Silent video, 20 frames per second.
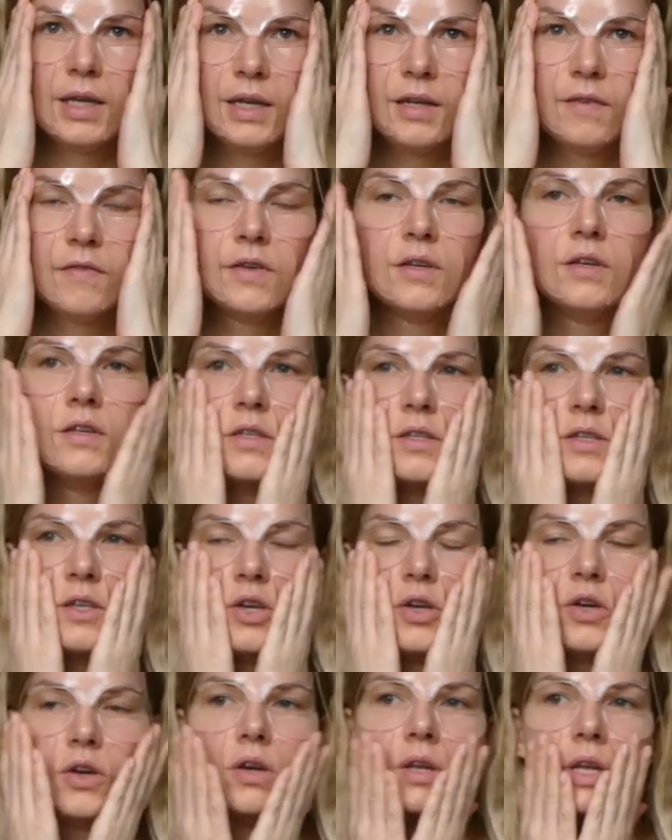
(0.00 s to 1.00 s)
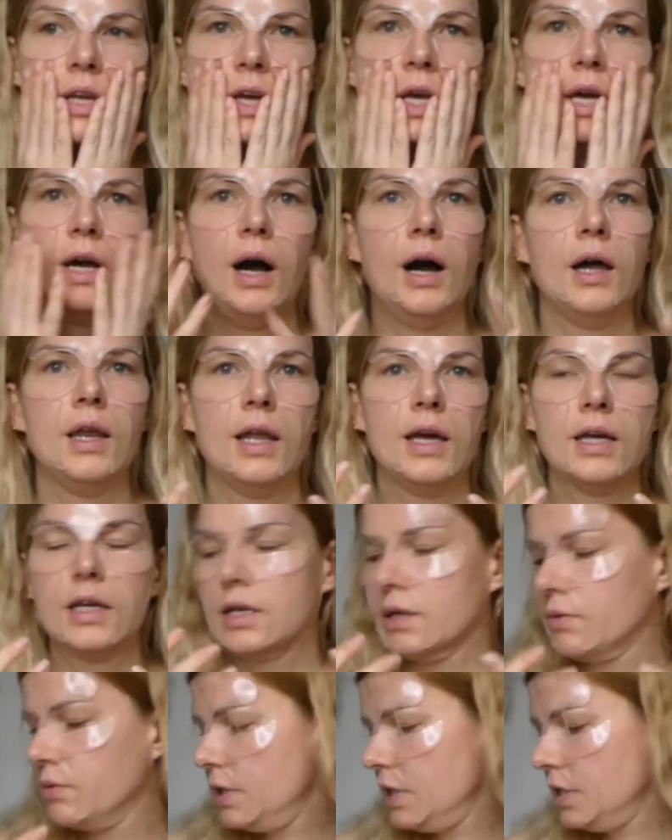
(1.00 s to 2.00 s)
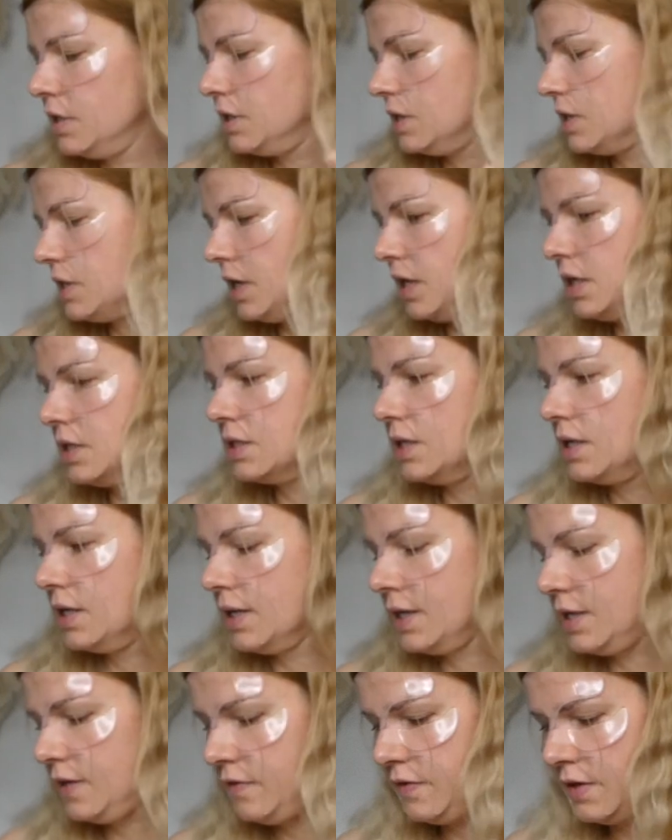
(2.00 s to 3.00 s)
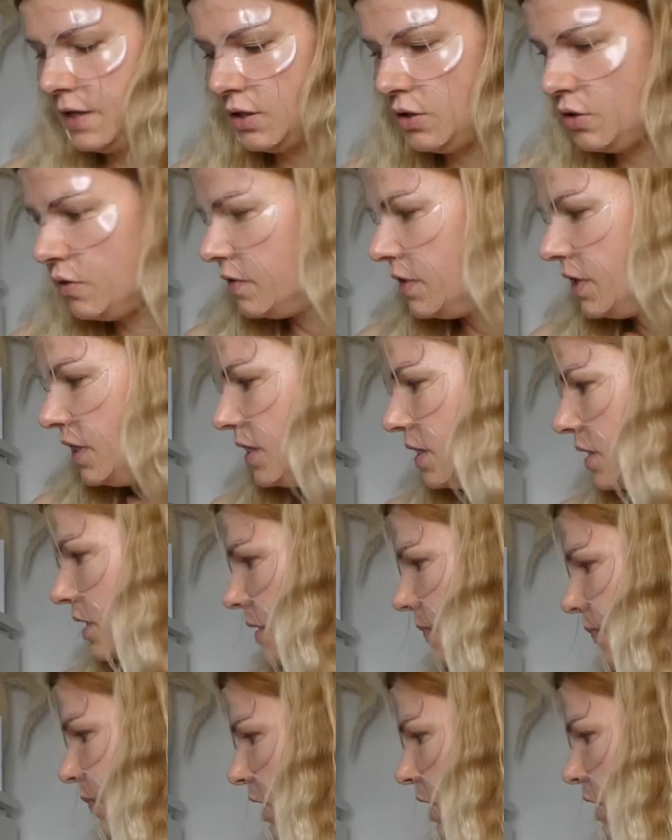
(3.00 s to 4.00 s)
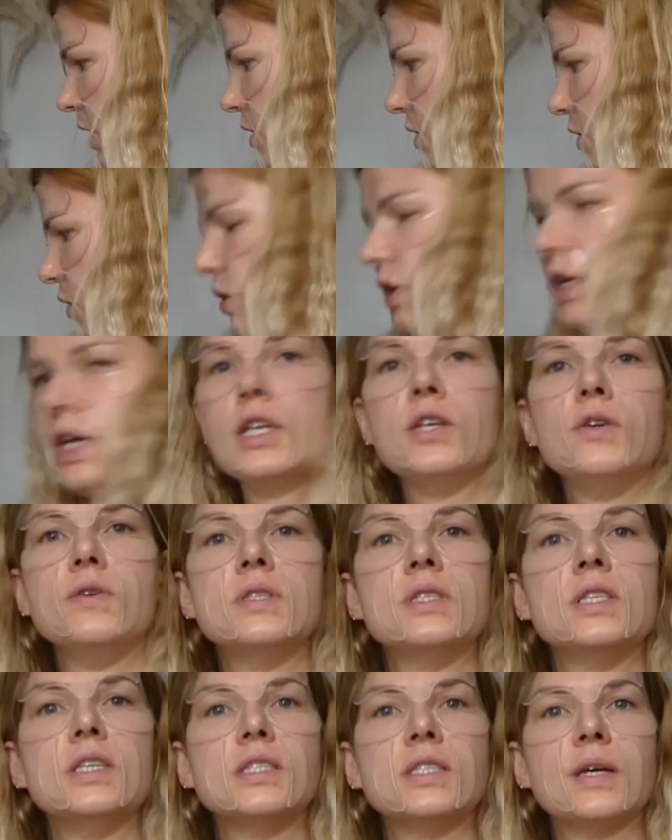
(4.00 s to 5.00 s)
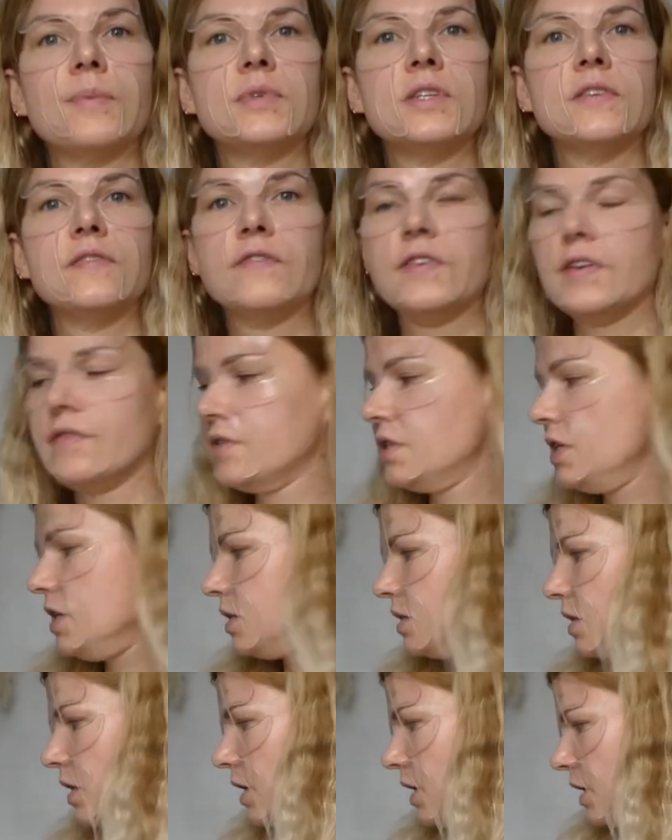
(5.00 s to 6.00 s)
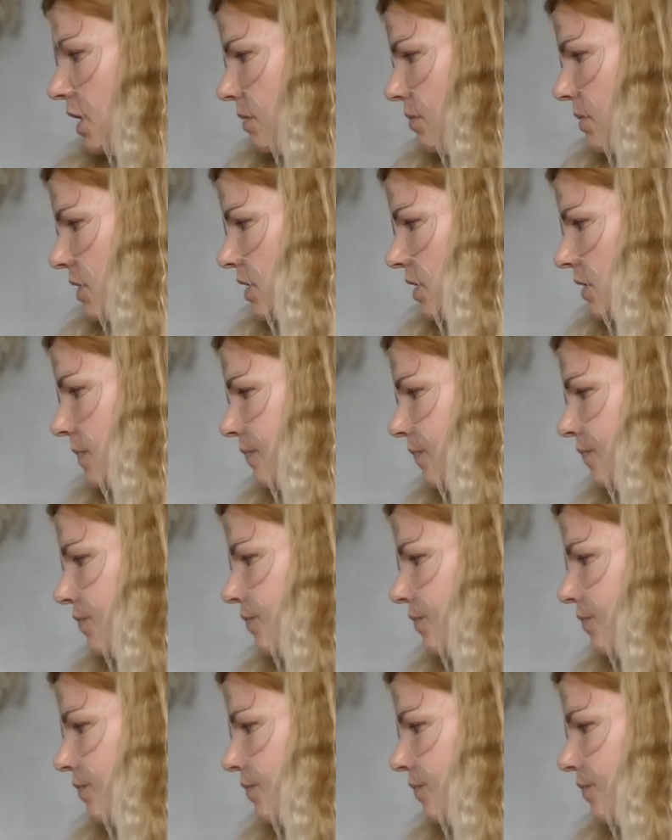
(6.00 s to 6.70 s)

and it feels good. I like really the tightening effect of this. So you can use these up to 15 times.